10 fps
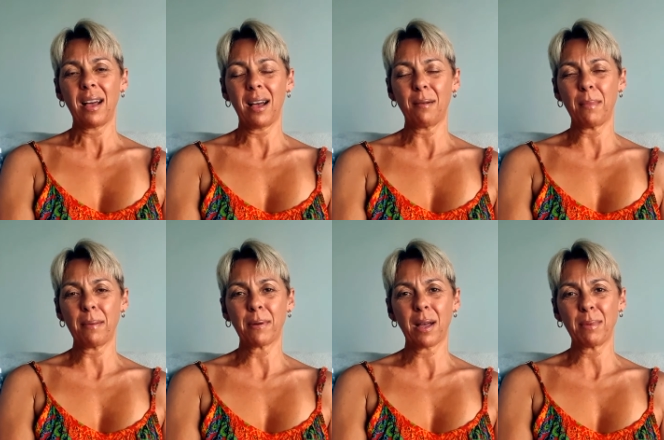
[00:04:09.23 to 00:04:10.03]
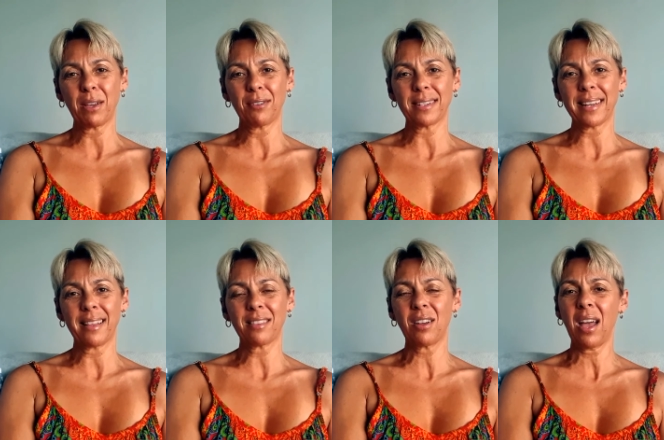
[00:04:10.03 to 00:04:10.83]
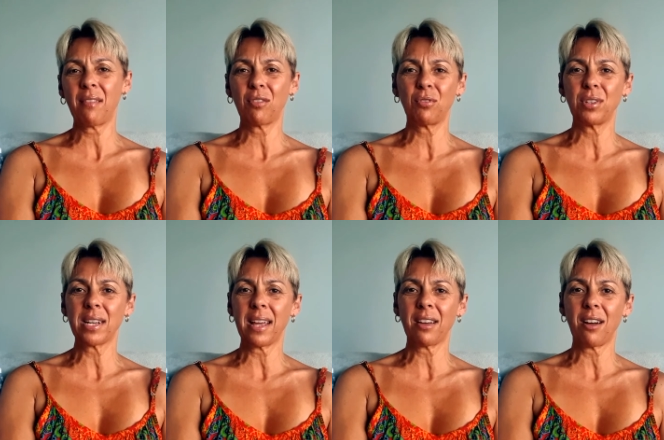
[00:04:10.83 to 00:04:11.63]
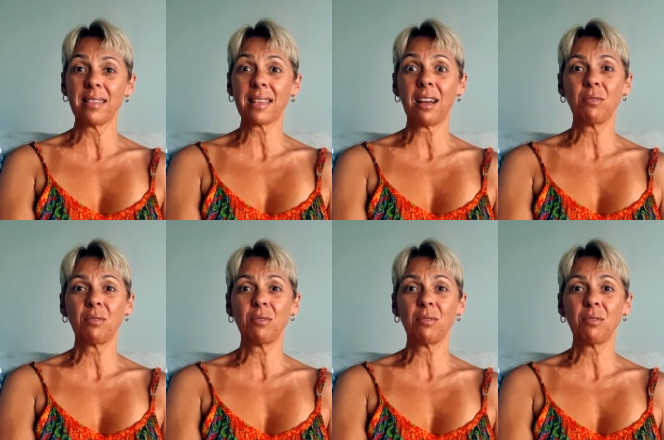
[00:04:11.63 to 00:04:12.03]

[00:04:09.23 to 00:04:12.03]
upcoming content. So have a good day, guys.